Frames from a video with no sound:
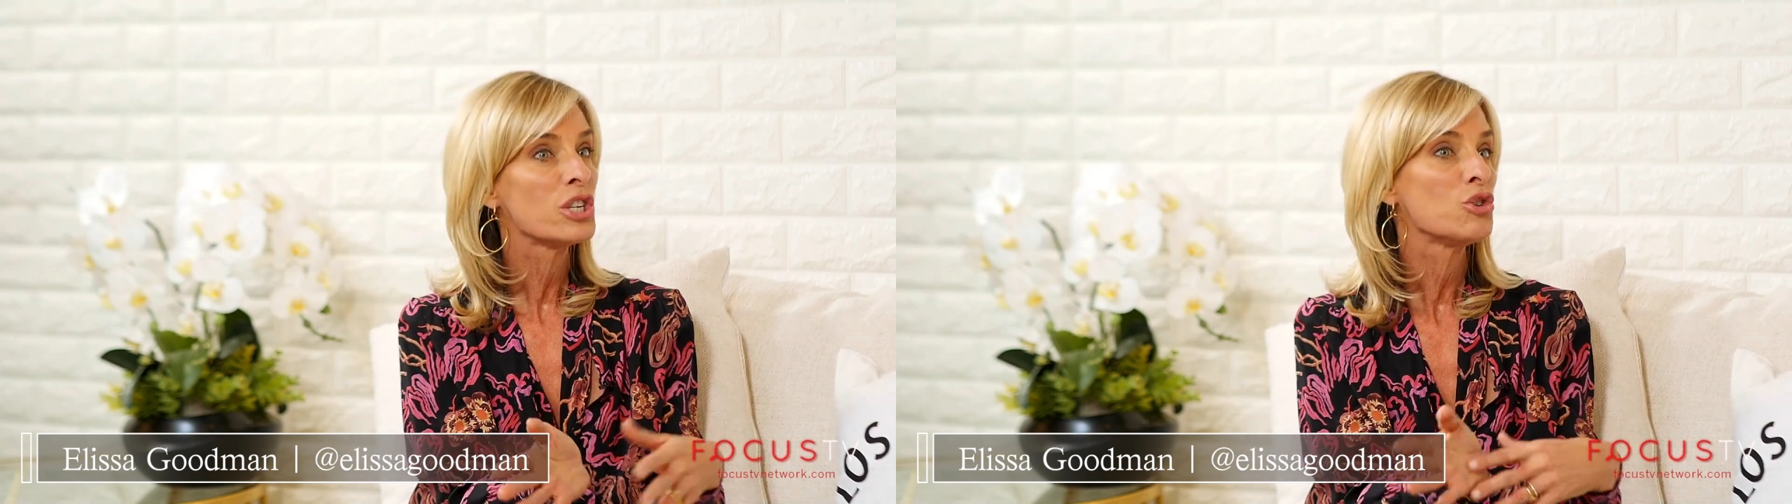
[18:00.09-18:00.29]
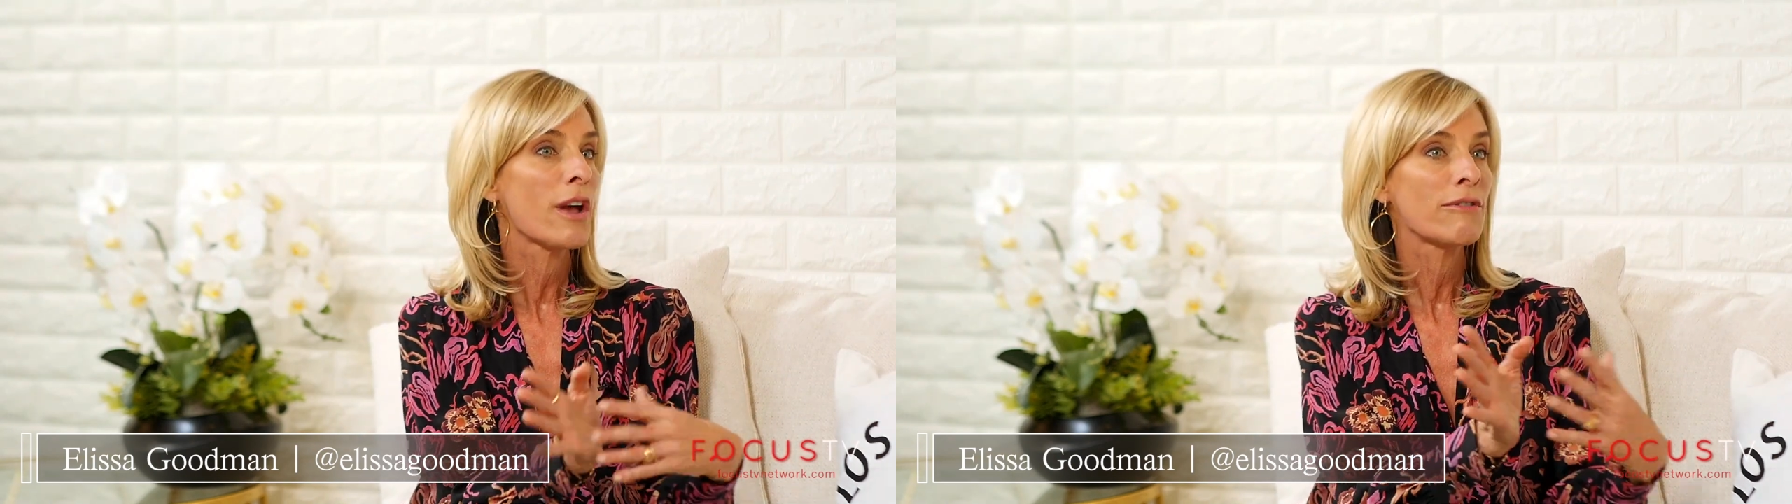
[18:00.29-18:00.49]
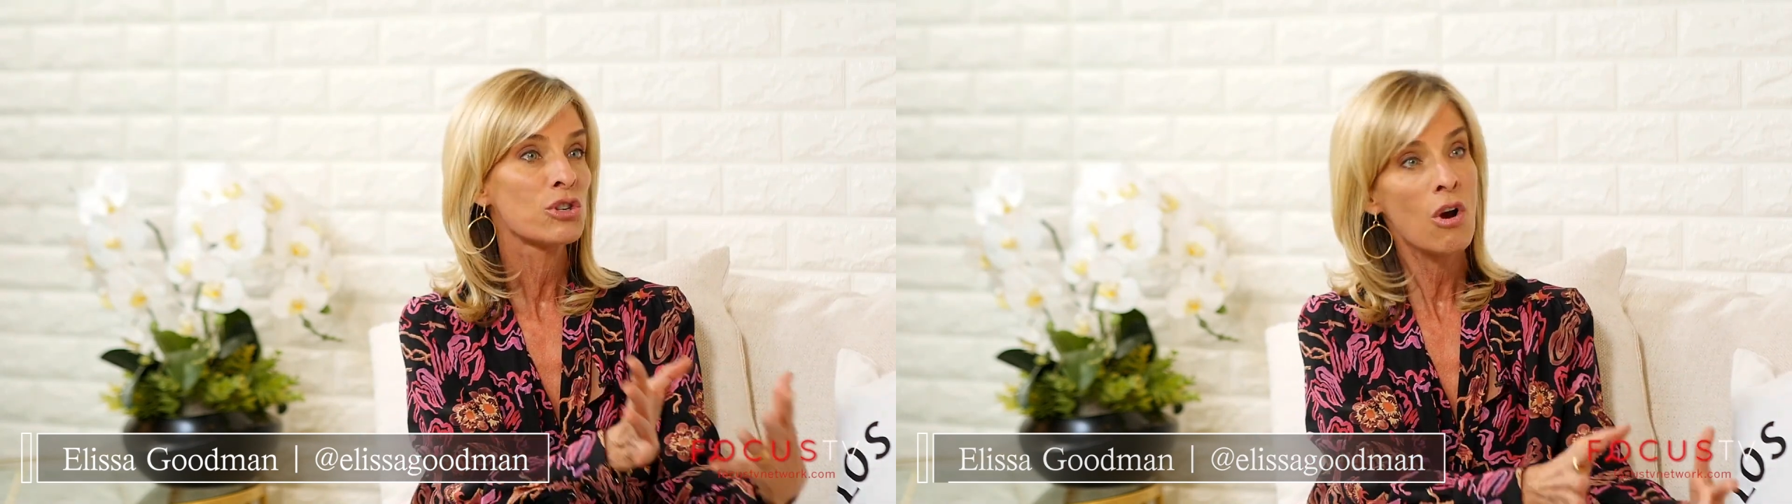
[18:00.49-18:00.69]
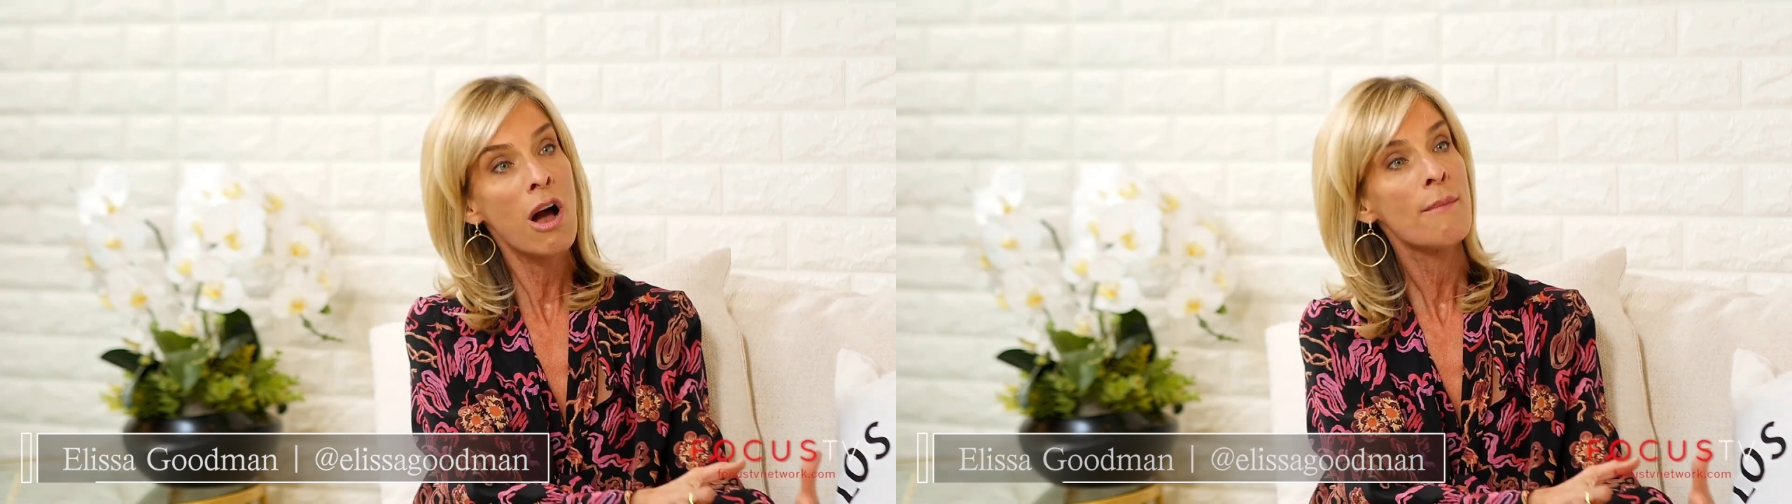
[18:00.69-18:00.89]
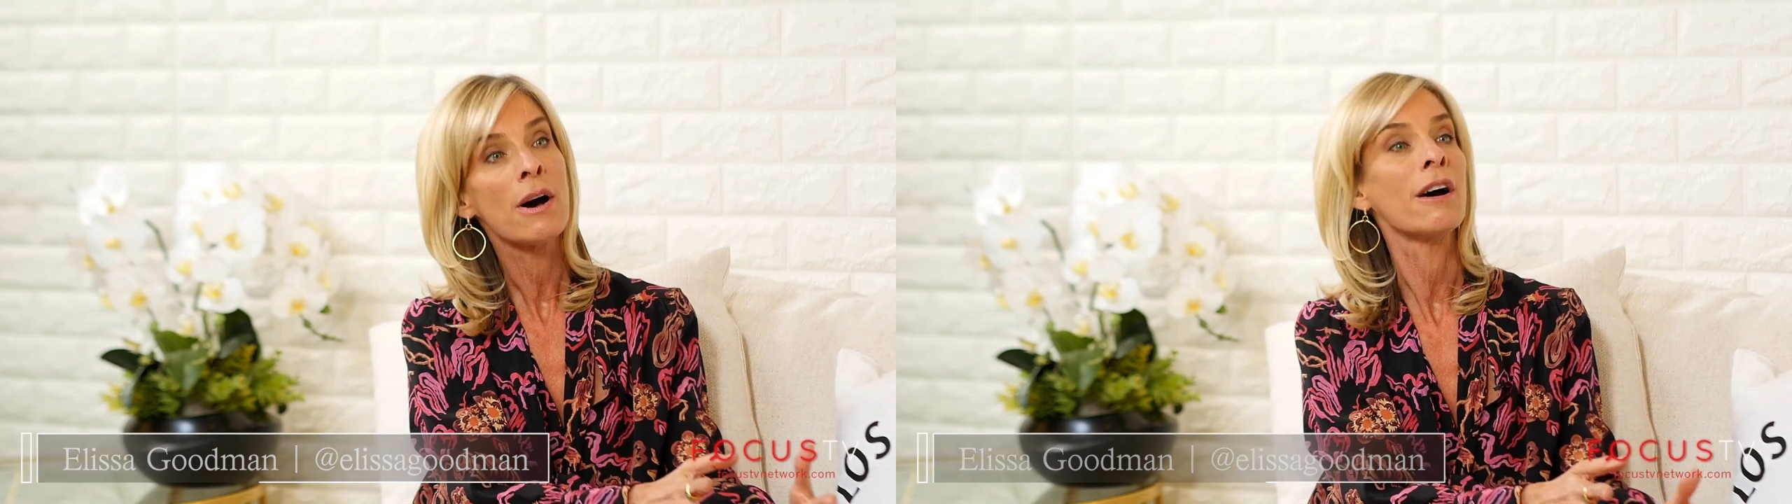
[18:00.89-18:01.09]
did you have a
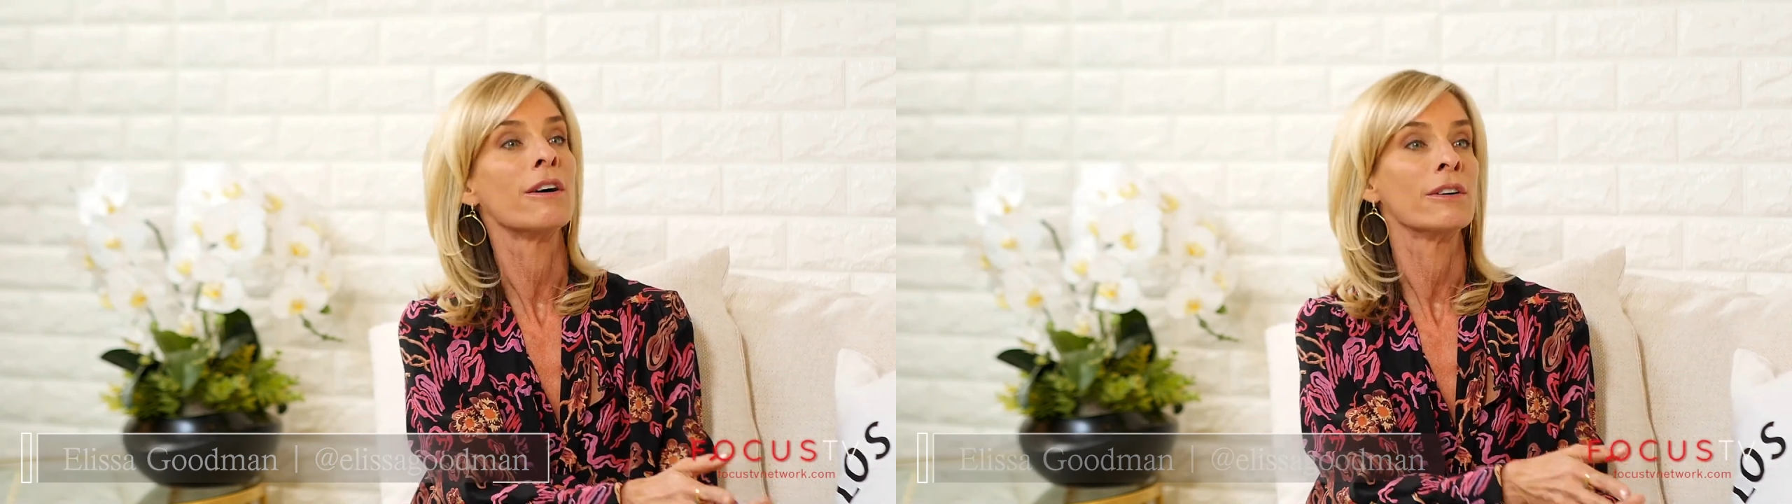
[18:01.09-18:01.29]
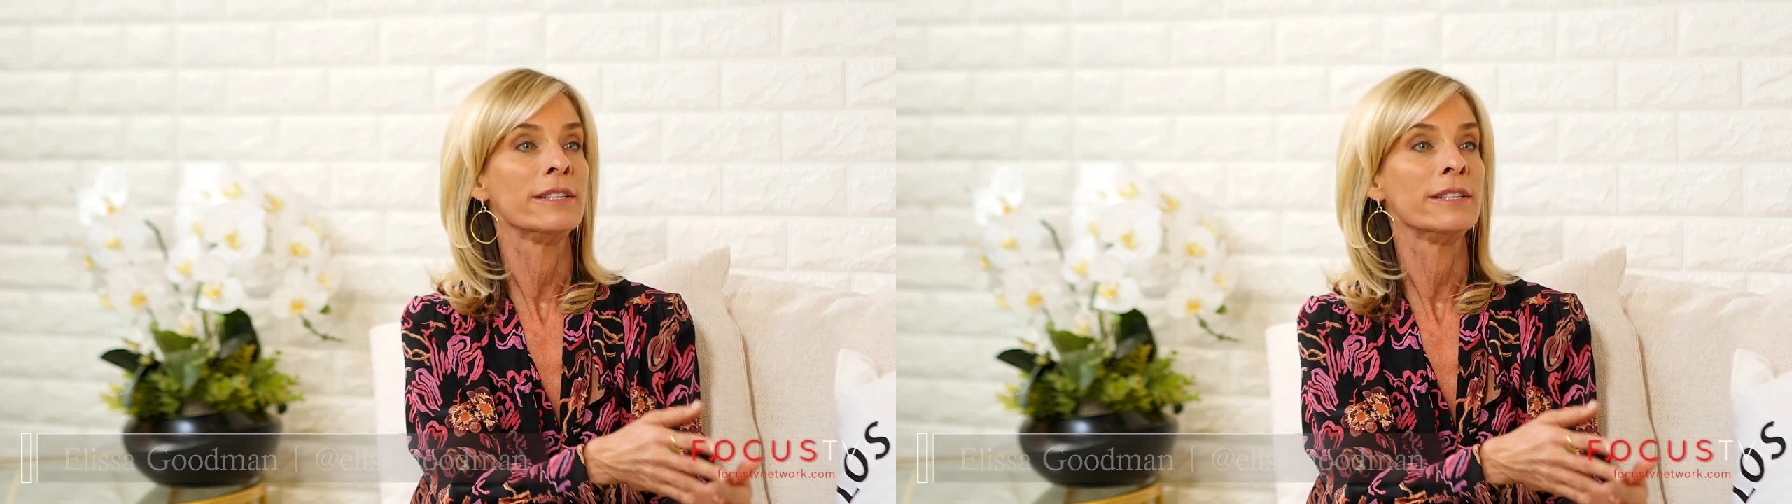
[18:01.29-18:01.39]
trauma